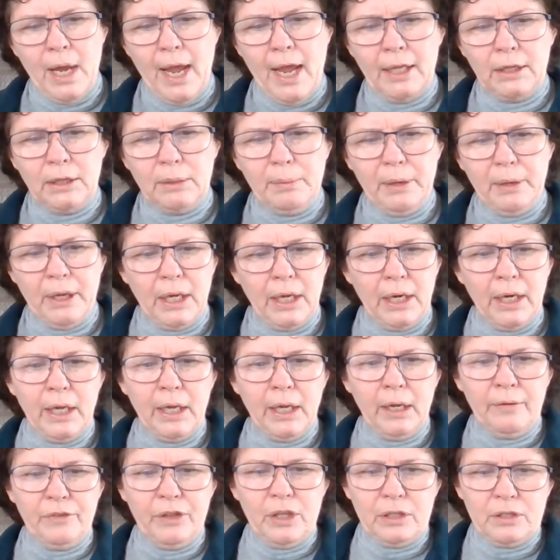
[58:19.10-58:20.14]
At the
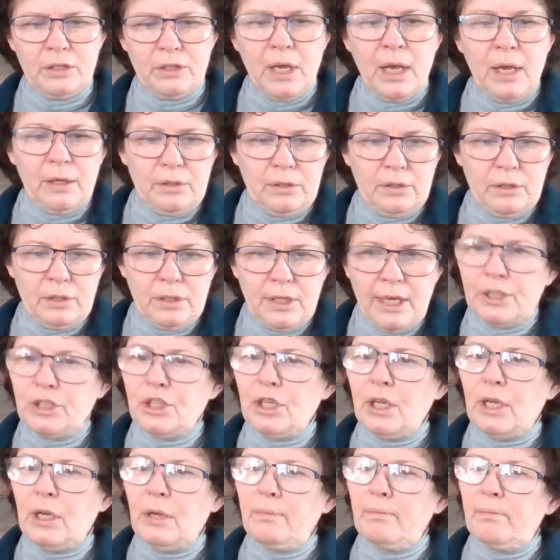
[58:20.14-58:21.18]
beginning of this
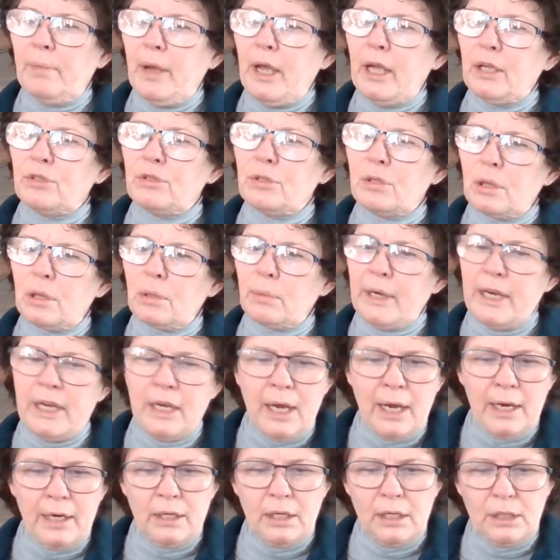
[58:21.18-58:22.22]
section, page
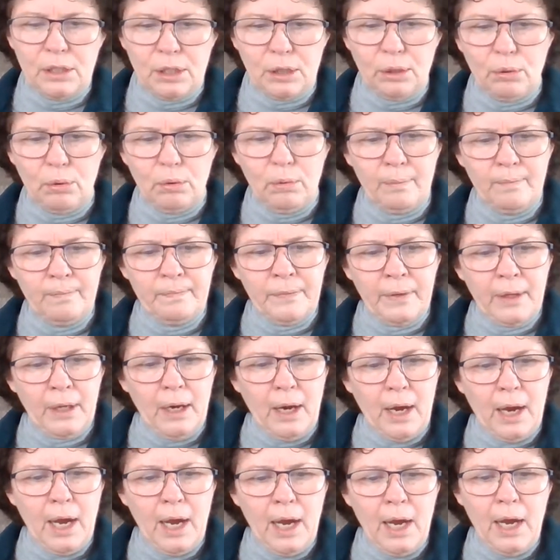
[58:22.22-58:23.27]
392,
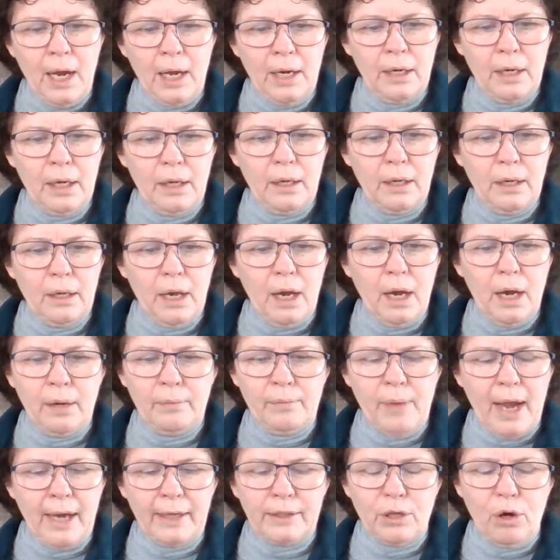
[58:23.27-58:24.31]
on
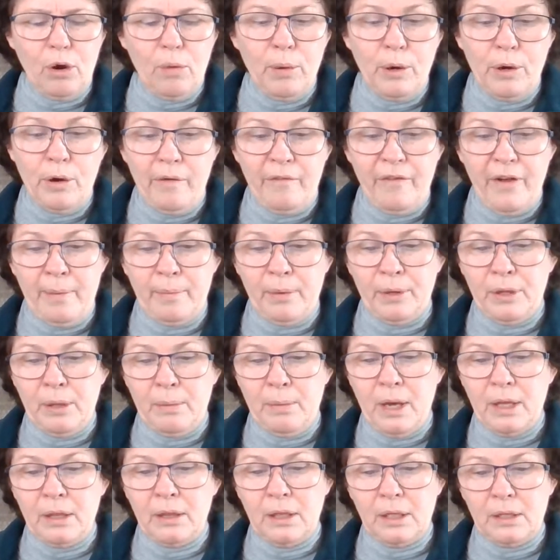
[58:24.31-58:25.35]
October, November, the
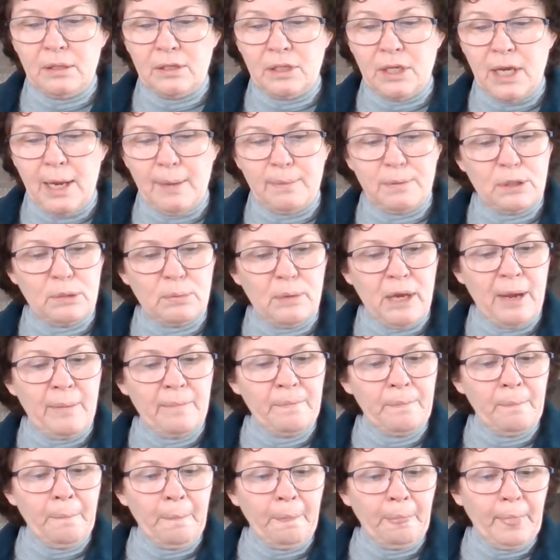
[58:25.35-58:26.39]
month escapes me,
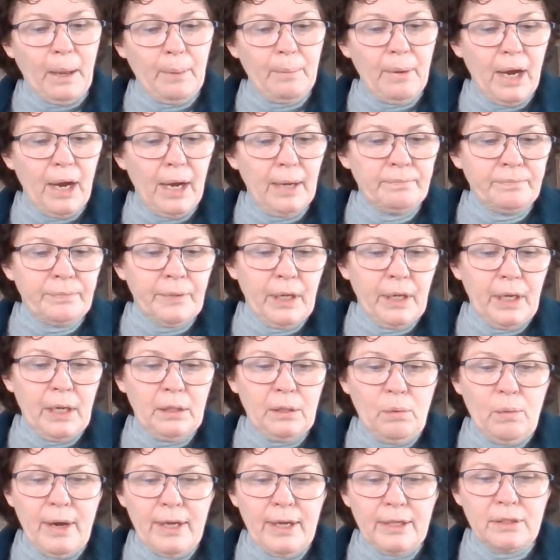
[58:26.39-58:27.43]
but in
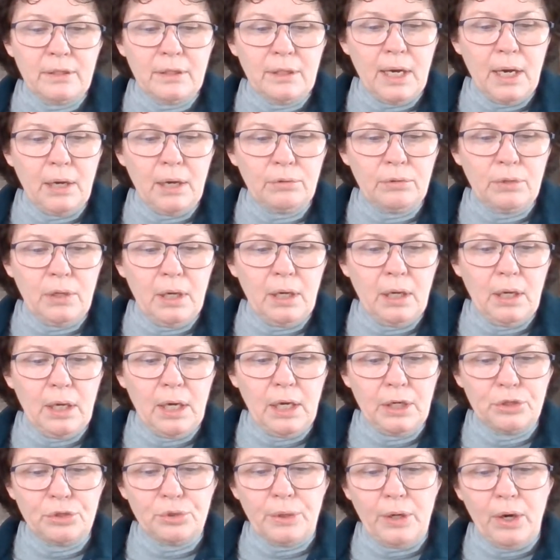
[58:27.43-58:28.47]
the West
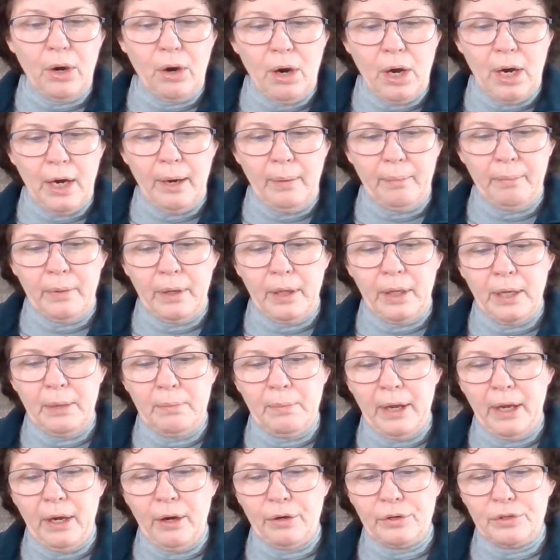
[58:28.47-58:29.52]
Country autumn can
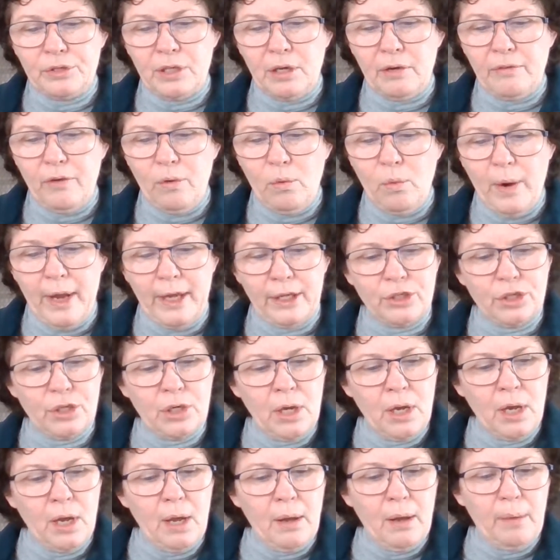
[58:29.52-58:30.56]
make herself a witch
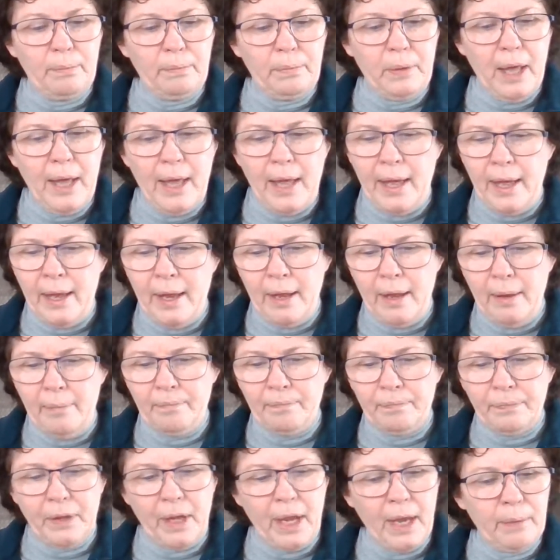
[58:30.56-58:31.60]

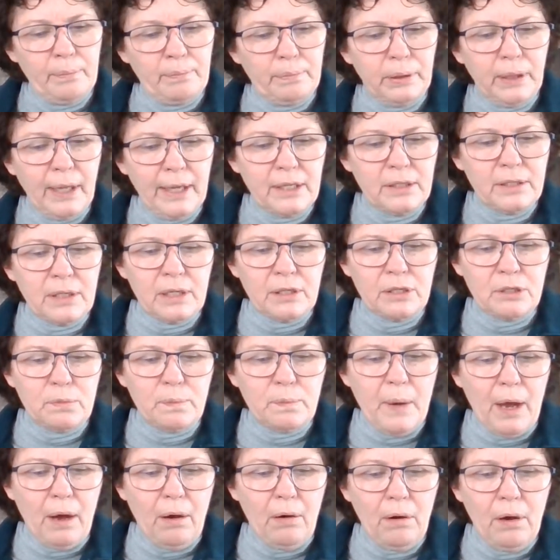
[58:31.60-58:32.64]
and place a
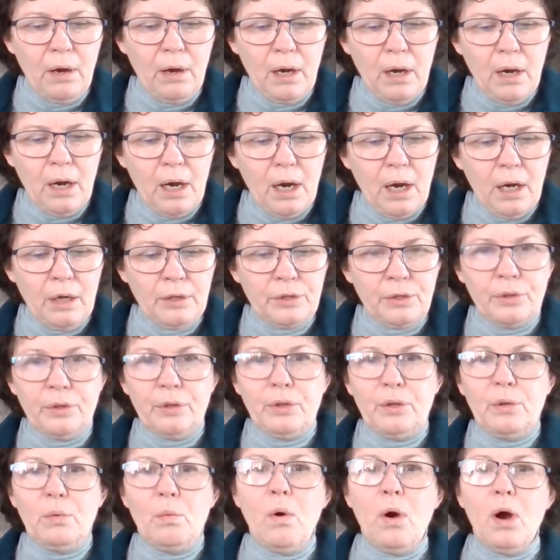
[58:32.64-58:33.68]
spell under
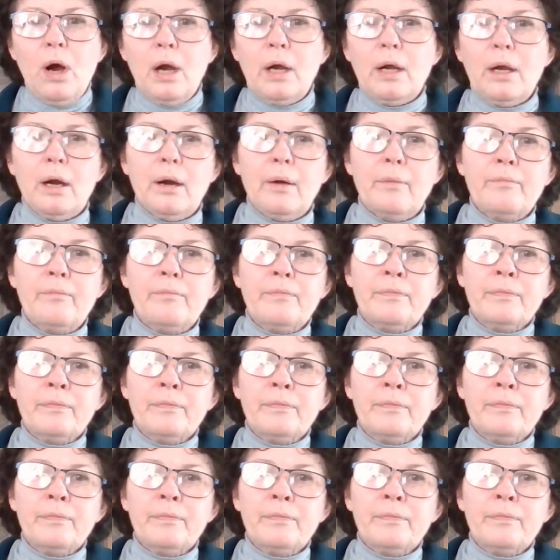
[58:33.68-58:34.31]
the walker.